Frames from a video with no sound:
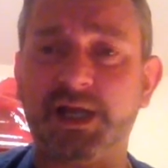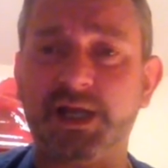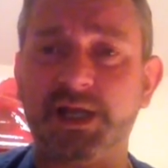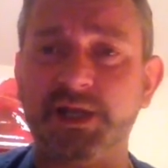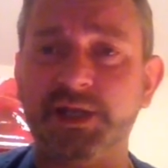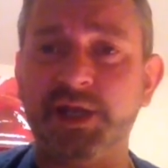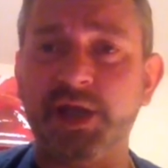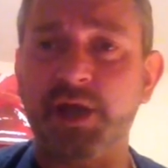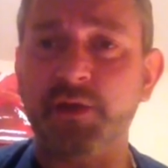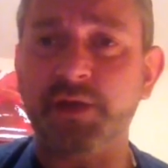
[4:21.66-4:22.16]

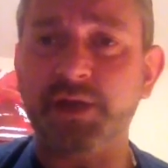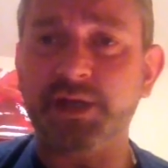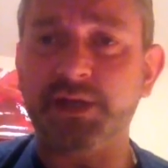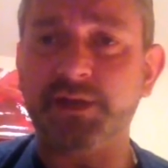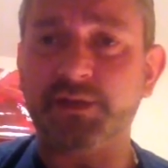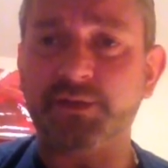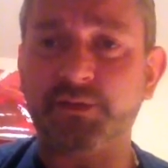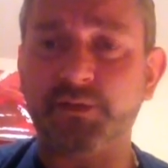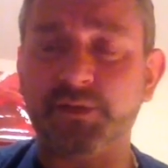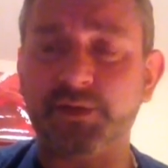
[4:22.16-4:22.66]

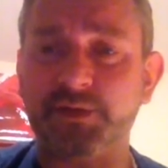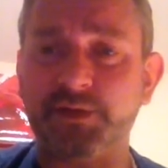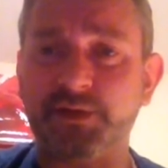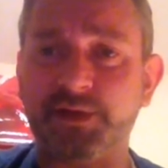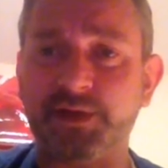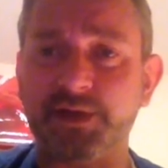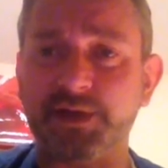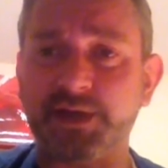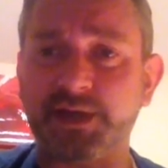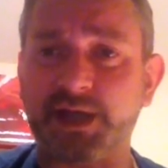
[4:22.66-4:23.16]

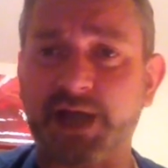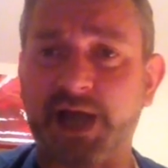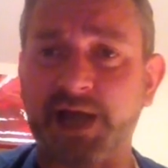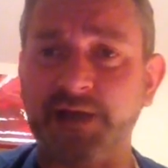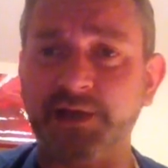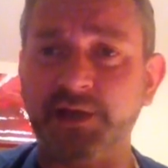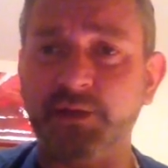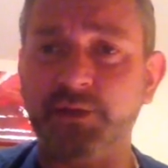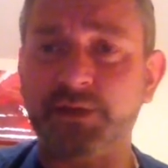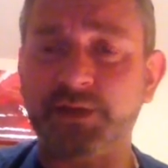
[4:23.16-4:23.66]
that I
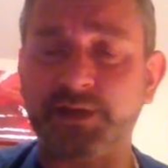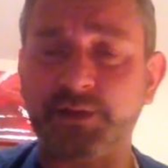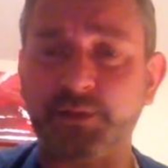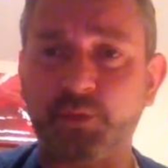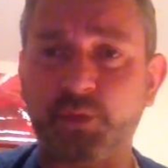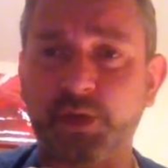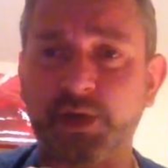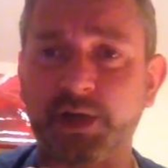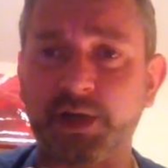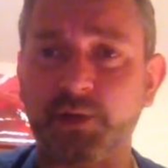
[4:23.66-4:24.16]
knew that
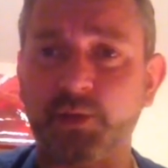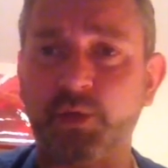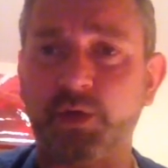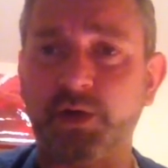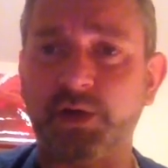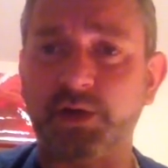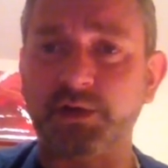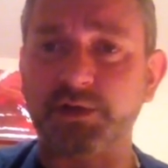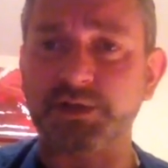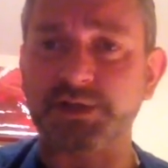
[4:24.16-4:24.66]
where I
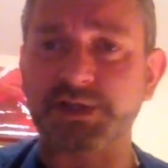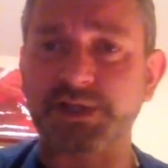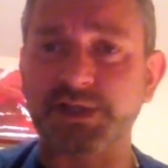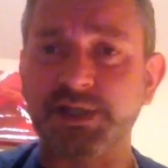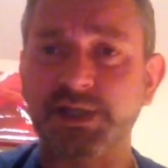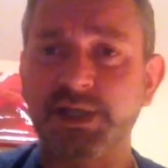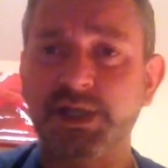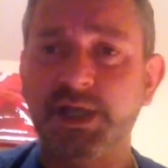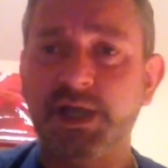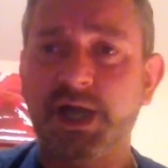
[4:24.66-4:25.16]
was,
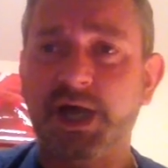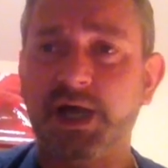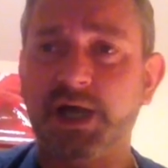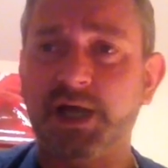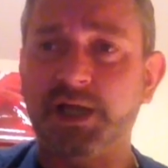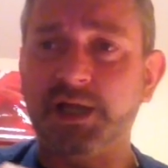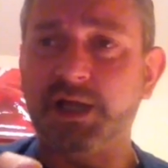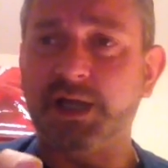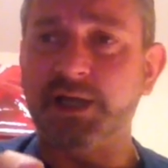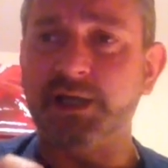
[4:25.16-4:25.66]

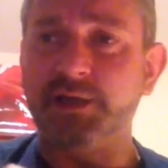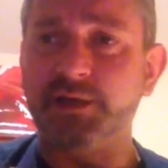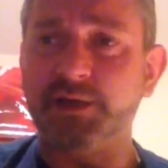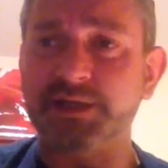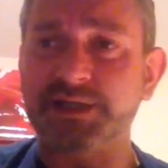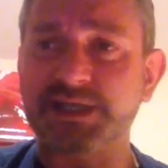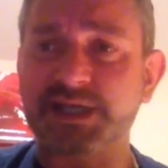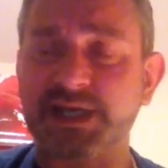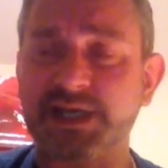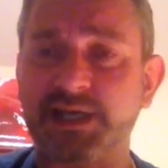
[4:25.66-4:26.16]
I knew
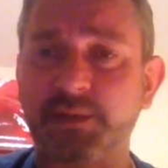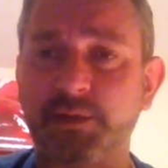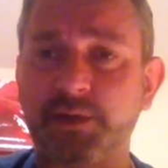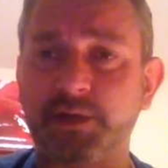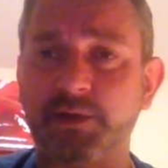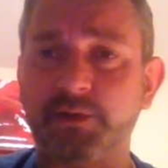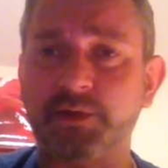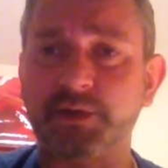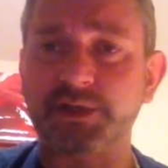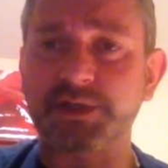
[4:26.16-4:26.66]
exactly
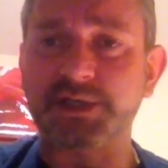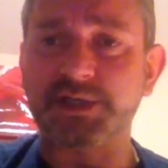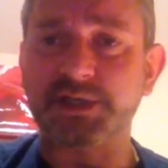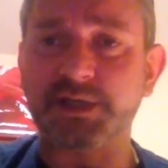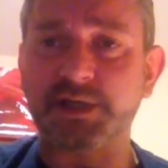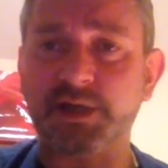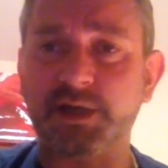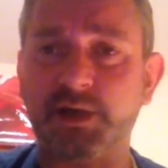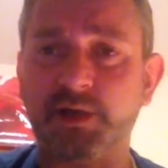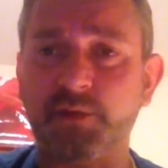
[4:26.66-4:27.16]
where I was
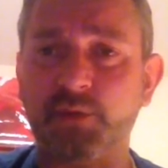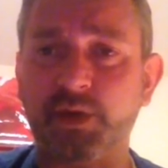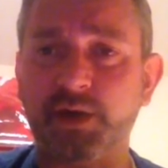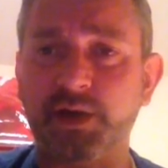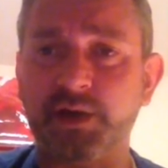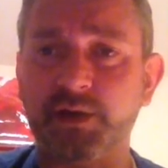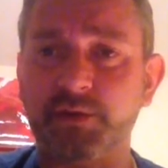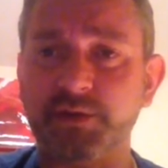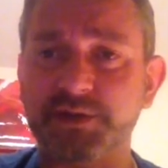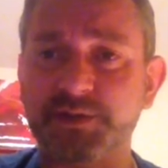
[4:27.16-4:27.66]
and
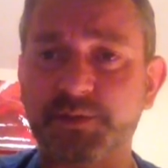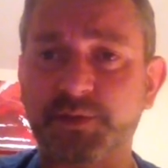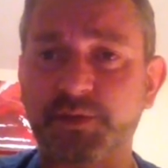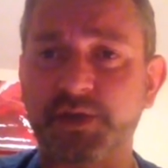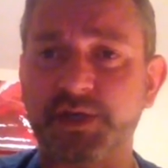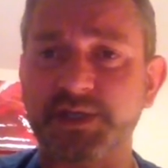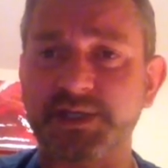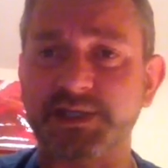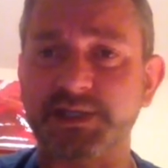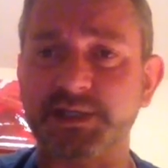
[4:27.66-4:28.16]
where I was
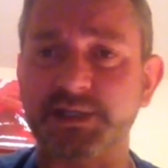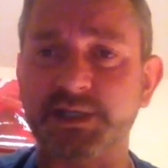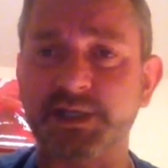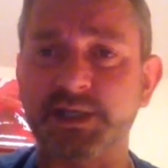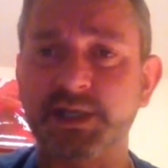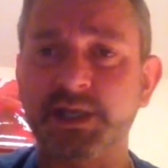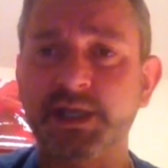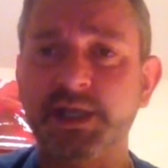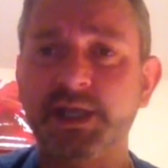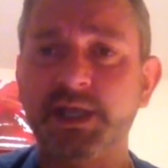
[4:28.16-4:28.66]
present.
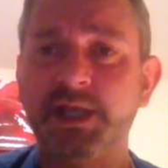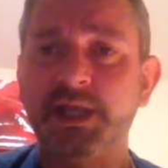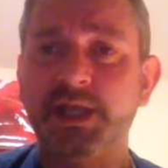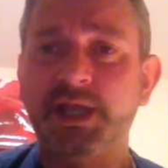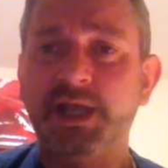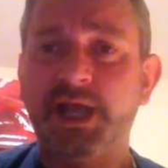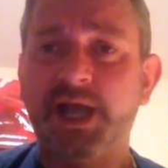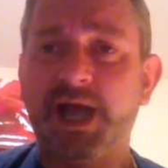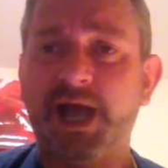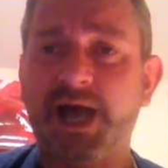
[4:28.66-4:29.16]

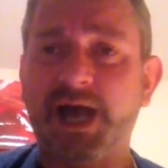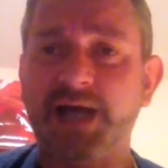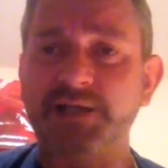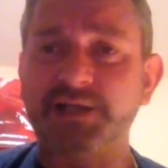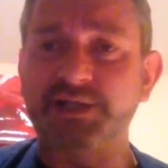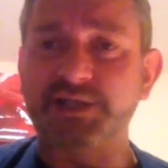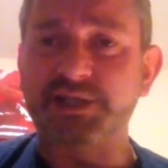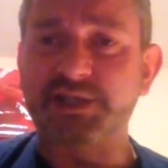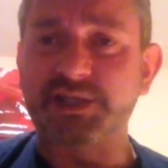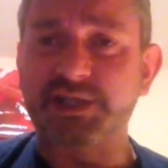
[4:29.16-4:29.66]
I
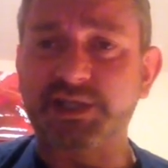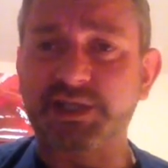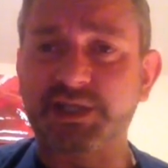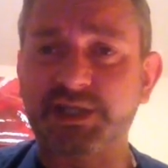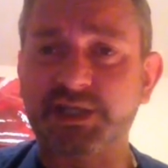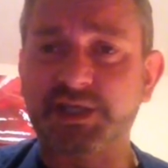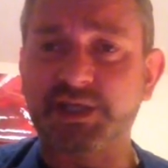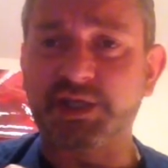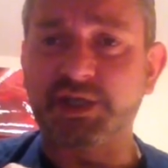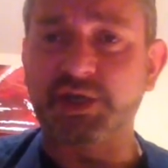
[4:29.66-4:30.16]
just
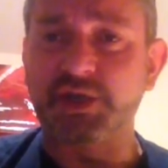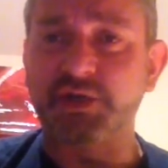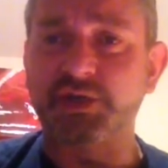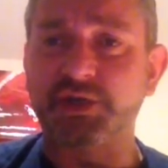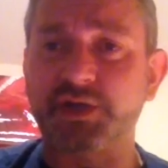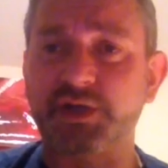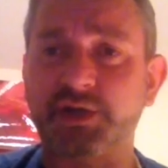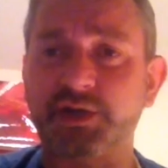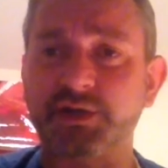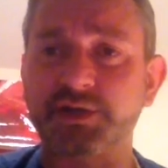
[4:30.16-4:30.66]
could
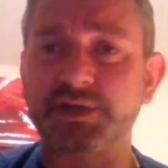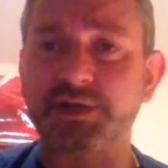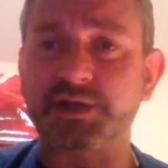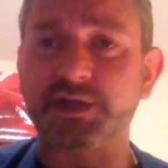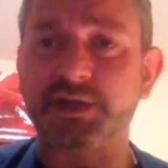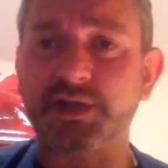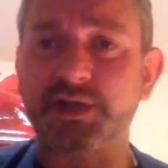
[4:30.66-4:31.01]
not